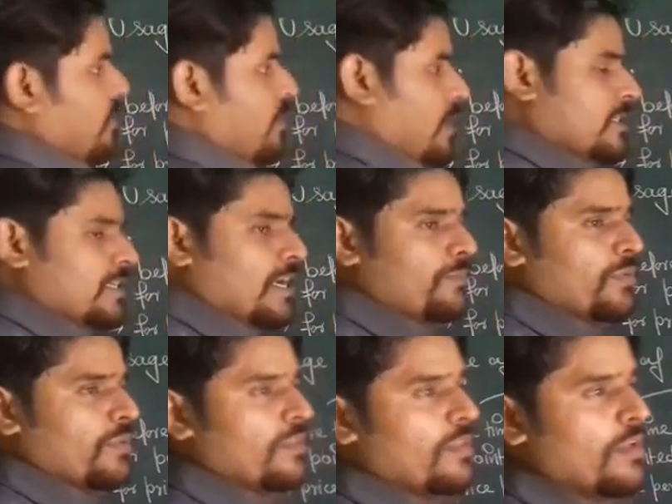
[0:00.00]
For
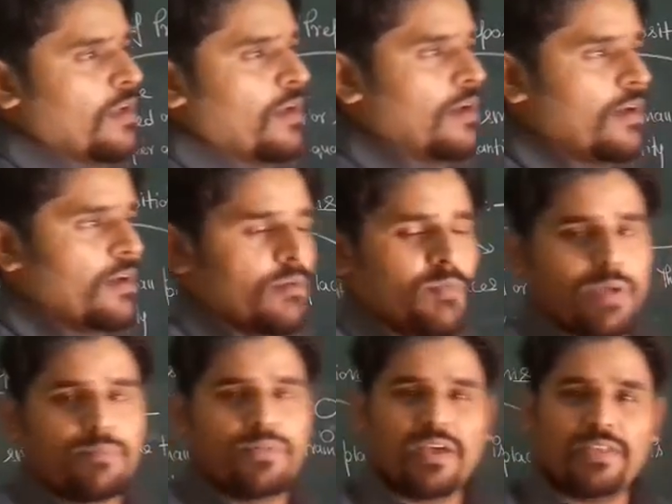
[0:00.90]
example,
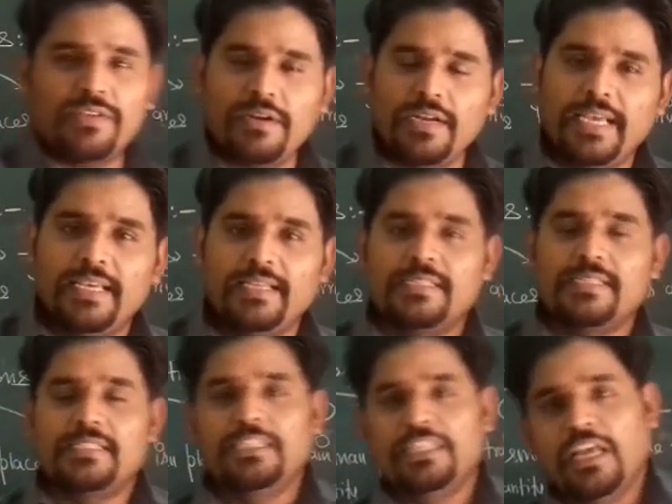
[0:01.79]
my brother is
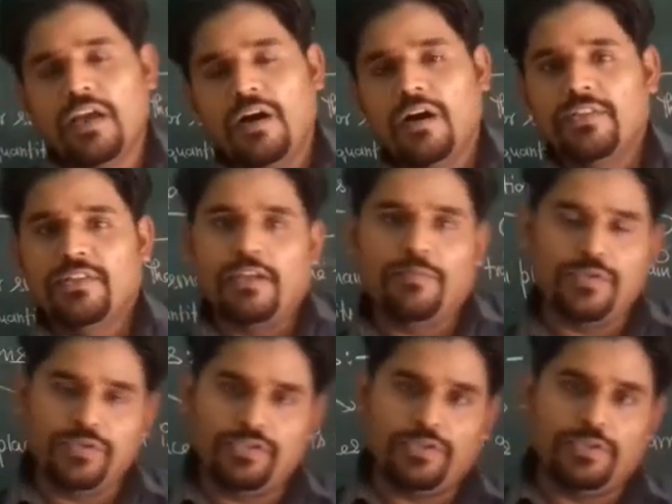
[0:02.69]
sitting on the
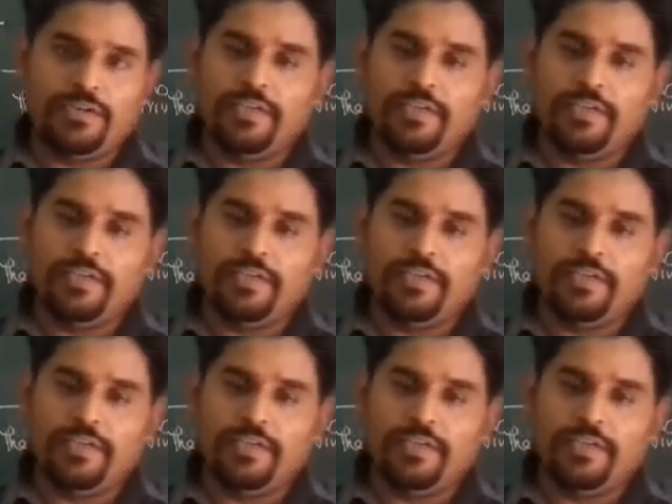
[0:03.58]
computer.